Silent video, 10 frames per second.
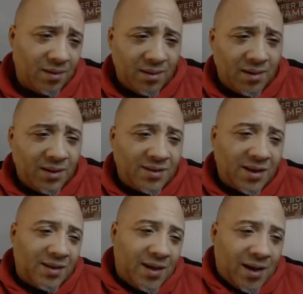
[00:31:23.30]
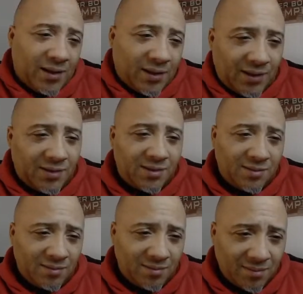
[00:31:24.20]
He said, yeah, at least.
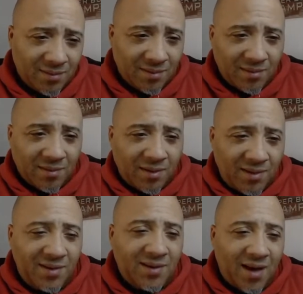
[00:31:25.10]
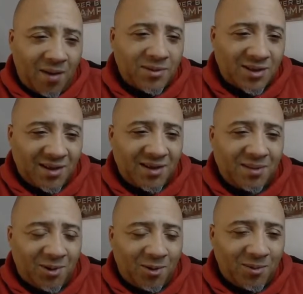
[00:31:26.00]
I was looking up
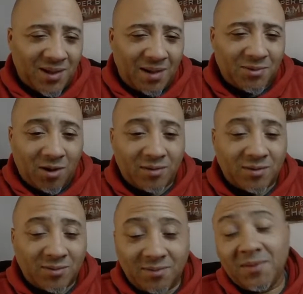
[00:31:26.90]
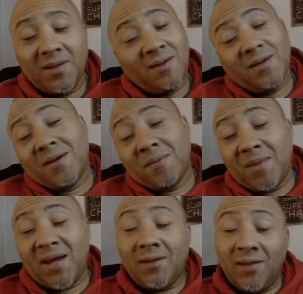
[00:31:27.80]
the whole time talking to him.
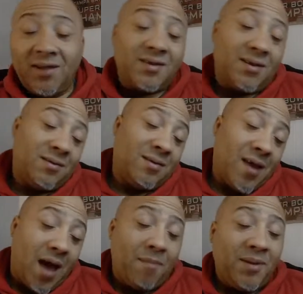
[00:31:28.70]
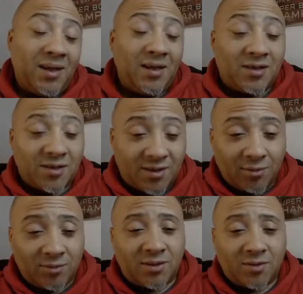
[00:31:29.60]
Man, listen, I'm gonna need
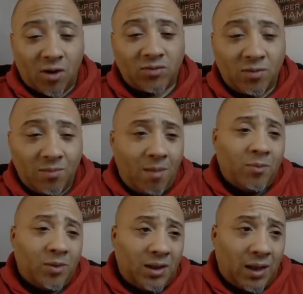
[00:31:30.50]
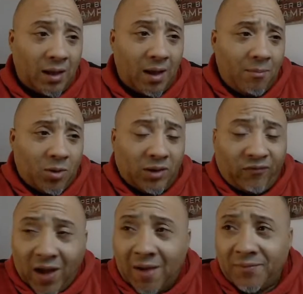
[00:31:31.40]
stilts to talk to him. I'm only
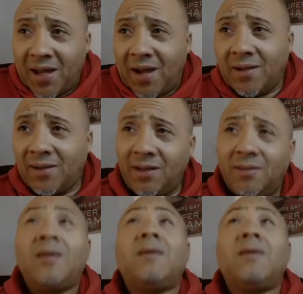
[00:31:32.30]
5'9".